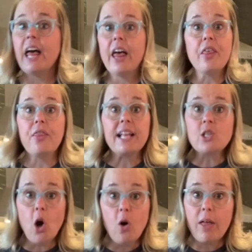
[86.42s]
That's
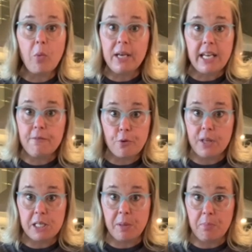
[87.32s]
all that we need for
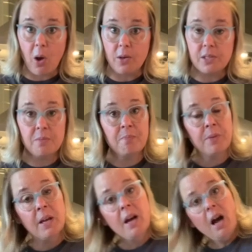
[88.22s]
these meatballs.
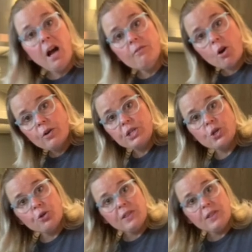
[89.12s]
I've already turned